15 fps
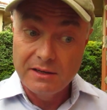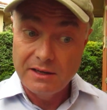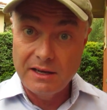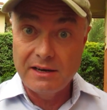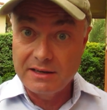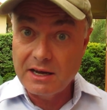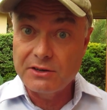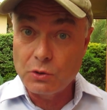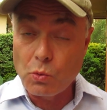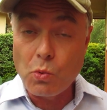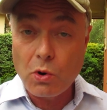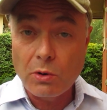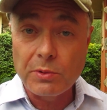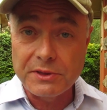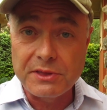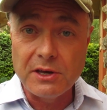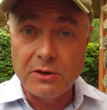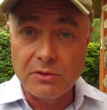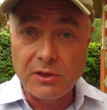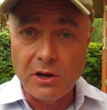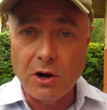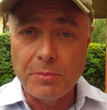and had gone to war with
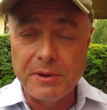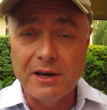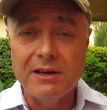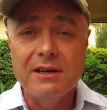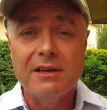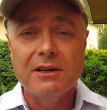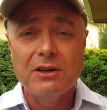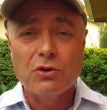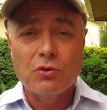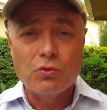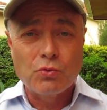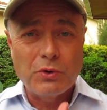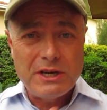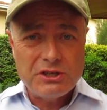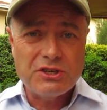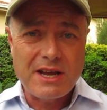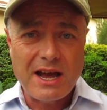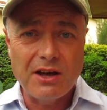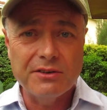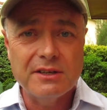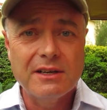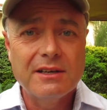Ethiopia, reached
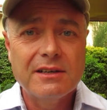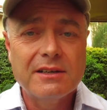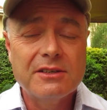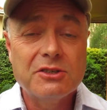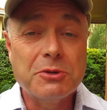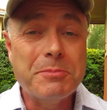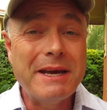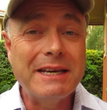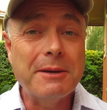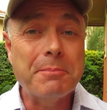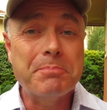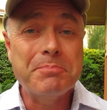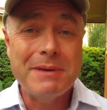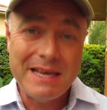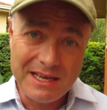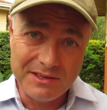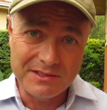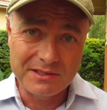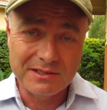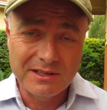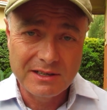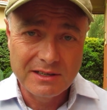out to make
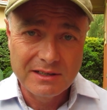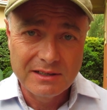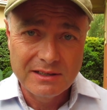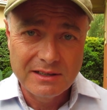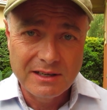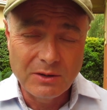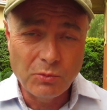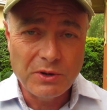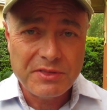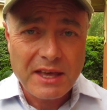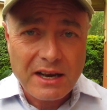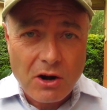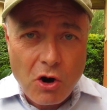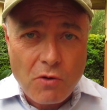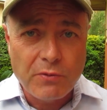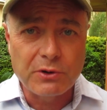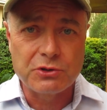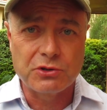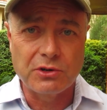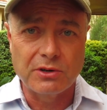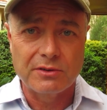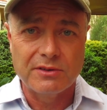peace. And with that
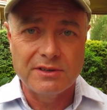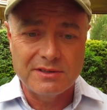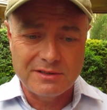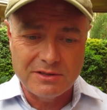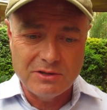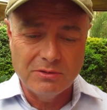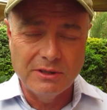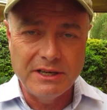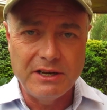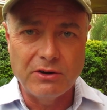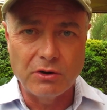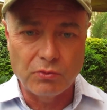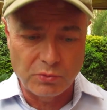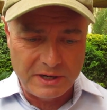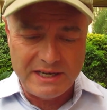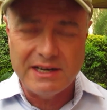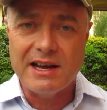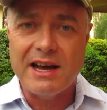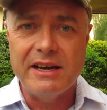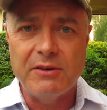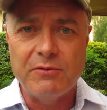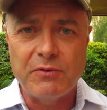overture, this new leader
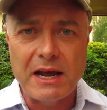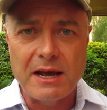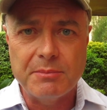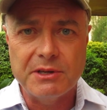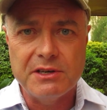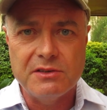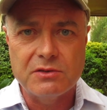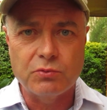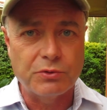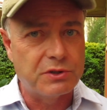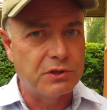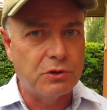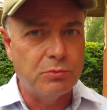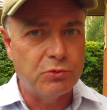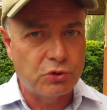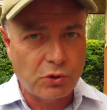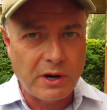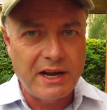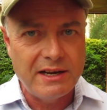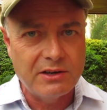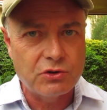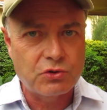reunited families, resumed
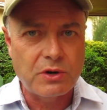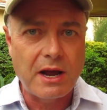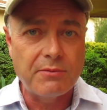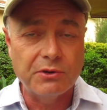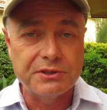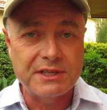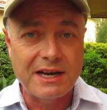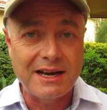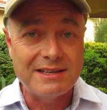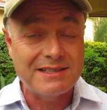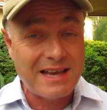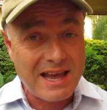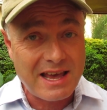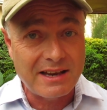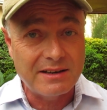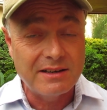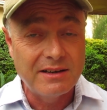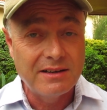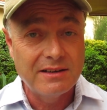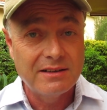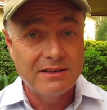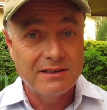trade and travel ties, and
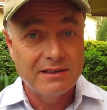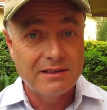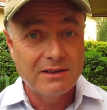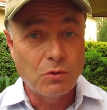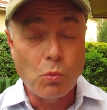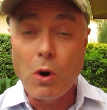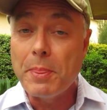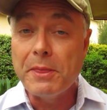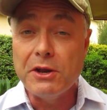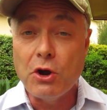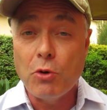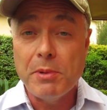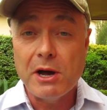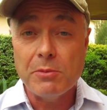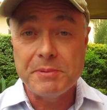won the Nobel